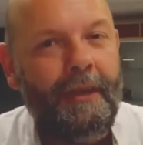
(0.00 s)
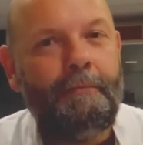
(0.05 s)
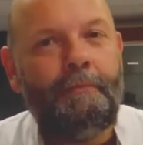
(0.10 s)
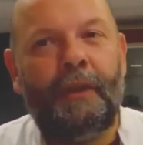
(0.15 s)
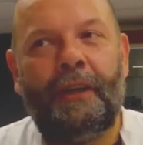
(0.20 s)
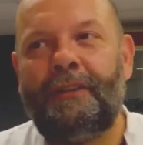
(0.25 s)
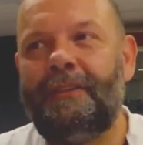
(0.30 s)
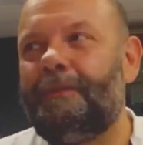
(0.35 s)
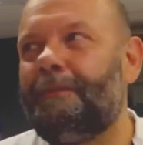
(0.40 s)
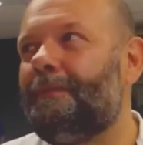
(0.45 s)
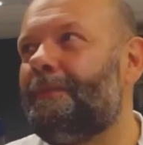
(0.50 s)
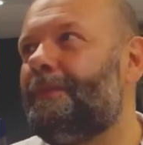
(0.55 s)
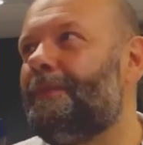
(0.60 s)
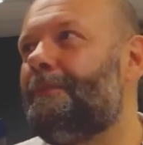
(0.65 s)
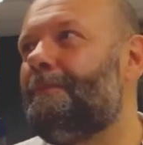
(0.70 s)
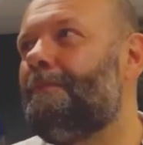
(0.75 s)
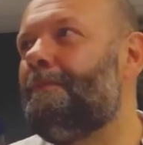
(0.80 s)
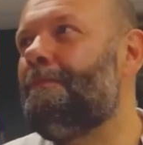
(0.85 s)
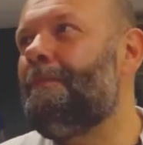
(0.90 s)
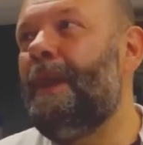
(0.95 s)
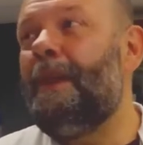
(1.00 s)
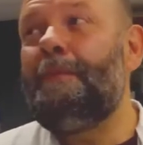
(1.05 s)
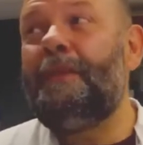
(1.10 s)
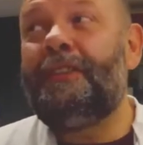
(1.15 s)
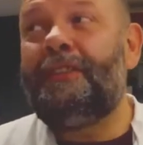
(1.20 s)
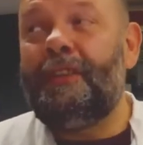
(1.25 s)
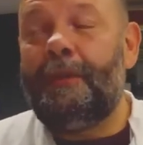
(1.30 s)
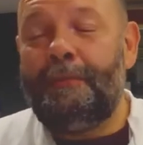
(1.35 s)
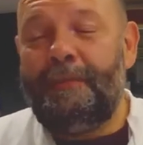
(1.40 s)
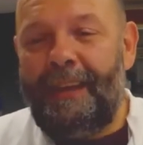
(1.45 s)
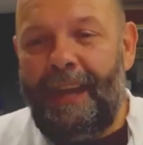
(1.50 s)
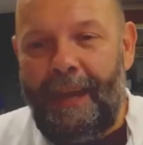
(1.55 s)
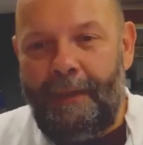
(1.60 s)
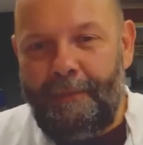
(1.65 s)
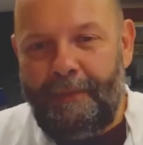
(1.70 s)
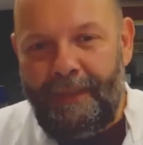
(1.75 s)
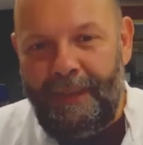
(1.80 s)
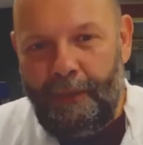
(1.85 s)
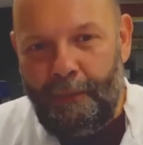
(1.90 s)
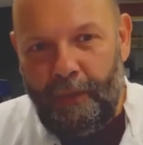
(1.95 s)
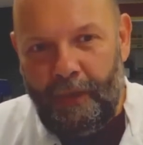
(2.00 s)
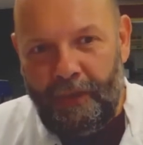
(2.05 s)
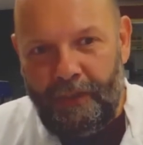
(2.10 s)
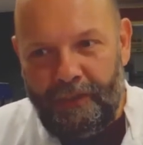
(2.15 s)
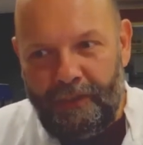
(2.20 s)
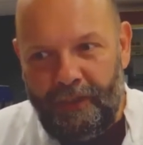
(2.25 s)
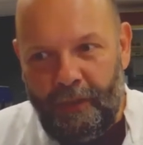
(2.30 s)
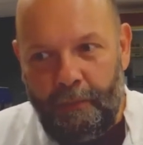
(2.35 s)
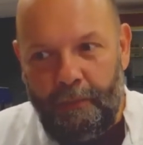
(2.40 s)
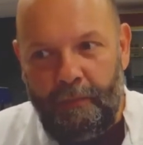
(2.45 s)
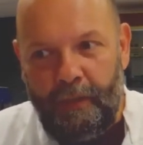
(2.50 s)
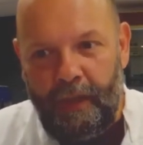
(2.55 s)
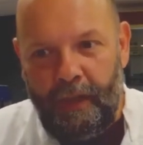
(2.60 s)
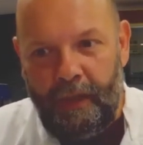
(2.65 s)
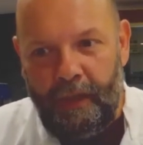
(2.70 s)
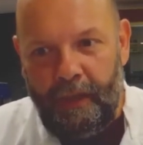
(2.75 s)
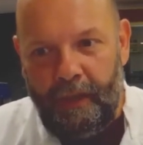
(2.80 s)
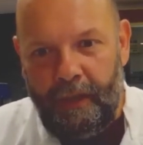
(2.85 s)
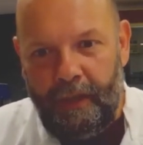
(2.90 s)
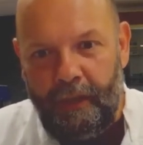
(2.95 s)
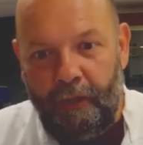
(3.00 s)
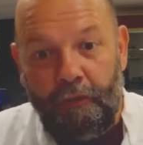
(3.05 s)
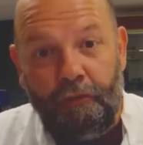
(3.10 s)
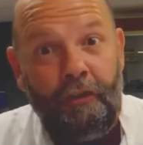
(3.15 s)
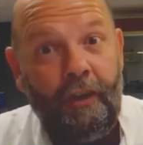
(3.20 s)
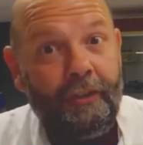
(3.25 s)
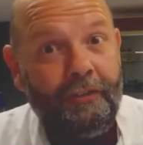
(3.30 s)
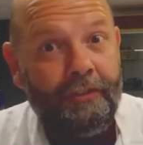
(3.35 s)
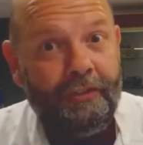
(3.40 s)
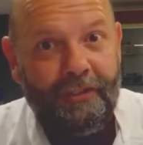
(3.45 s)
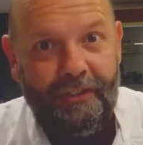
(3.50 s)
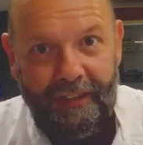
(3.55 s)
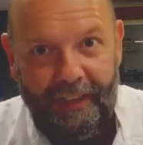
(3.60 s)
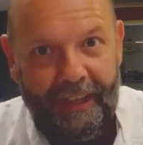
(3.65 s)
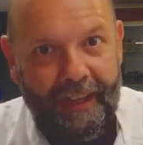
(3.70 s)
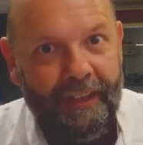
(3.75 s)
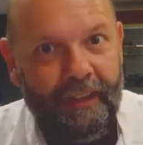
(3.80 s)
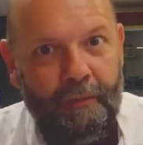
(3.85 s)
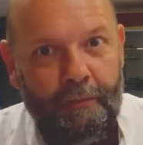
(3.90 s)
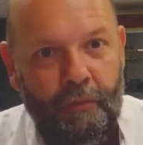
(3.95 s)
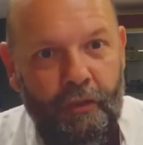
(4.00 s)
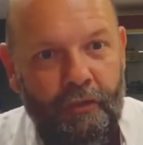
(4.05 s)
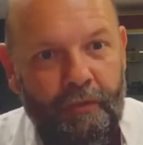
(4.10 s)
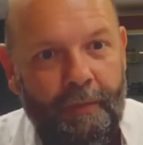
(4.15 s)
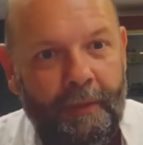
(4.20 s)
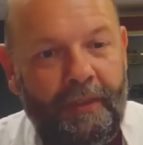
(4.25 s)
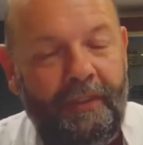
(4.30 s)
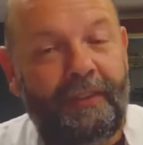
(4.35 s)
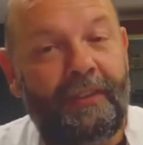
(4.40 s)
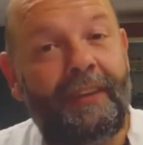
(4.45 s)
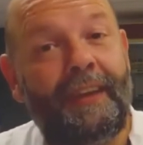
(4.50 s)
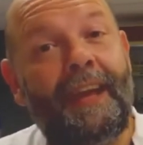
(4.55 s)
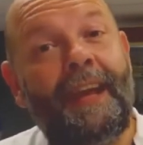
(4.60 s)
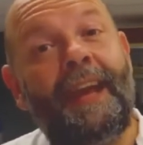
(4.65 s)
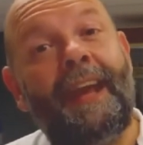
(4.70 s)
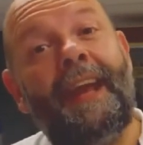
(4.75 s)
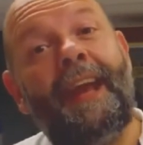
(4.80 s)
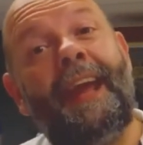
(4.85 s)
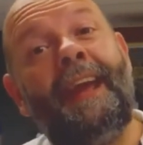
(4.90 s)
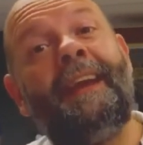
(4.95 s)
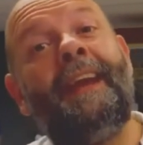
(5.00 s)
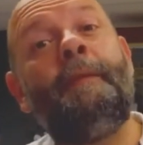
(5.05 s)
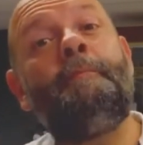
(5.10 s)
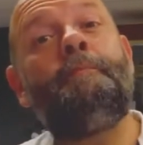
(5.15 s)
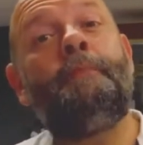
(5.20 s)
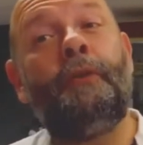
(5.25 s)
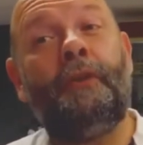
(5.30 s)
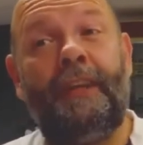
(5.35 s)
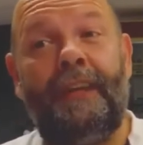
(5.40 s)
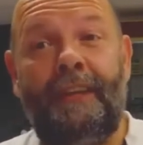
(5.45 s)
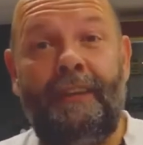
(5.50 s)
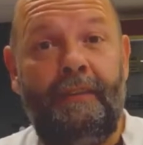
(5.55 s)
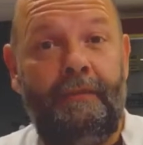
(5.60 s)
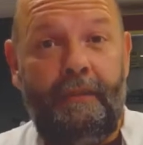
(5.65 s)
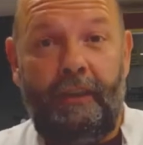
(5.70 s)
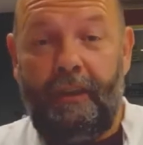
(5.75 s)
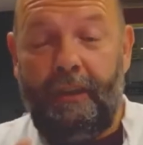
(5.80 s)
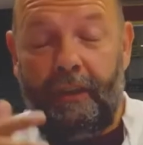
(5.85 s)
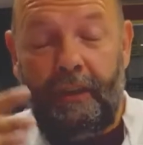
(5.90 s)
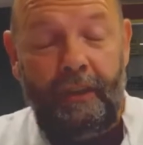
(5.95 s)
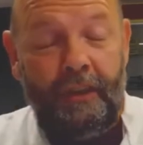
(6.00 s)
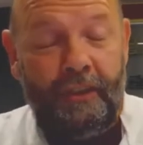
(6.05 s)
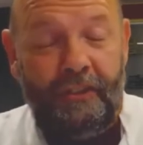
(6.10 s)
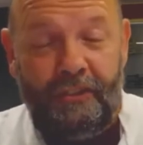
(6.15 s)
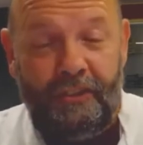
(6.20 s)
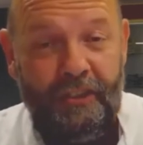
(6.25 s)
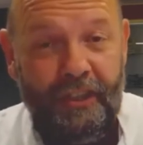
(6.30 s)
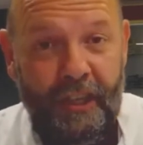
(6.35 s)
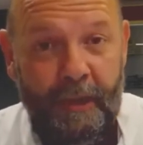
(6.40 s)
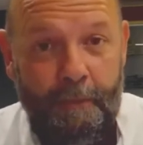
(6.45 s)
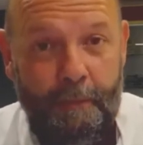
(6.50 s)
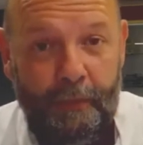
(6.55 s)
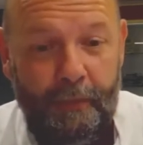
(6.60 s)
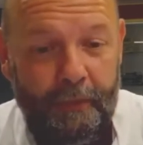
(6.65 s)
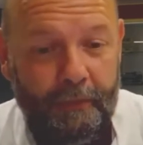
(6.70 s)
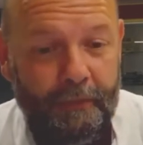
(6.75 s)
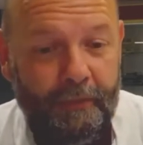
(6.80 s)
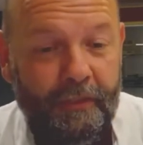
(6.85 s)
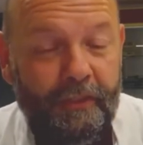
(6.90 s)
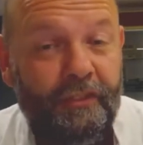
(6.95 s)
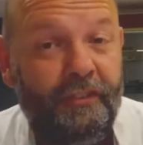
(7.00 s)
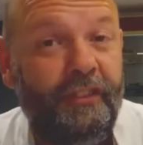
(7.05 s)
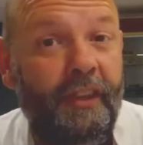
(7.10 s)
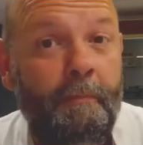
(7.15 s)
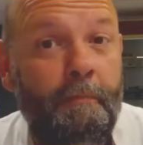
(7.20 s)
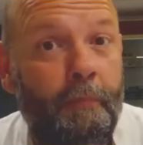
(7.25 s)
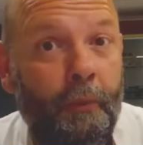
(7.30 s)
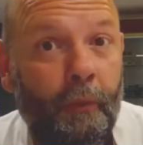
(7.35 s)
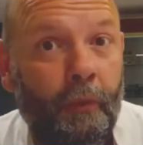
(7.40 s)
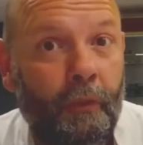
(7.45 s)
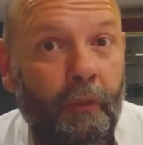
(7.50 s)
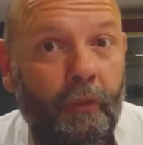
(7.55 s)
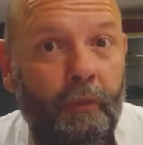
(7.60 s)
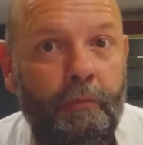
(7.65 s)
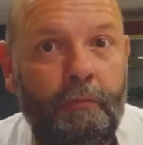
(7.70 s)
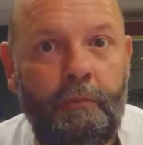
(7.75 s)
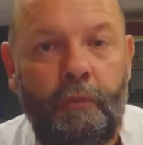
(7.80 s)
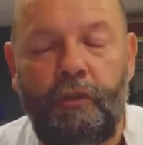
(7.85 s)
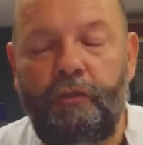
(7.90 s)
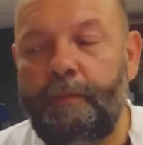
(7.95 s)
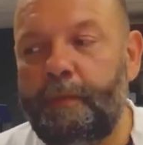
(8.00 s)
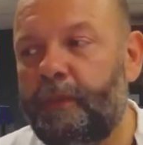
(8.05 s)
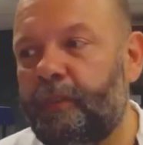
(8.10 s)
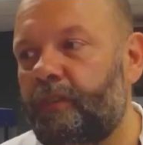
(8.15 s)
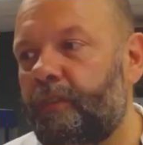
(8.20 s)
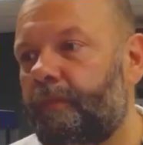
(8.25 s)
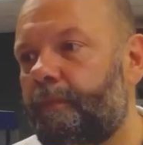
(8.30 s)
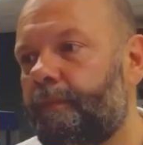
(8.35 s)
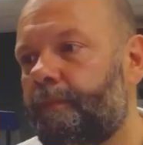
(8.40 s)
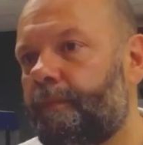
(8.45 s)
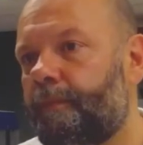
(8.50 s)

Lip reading: but maybe sometime there was some rust in the movement and they put in a cheap, simple movement.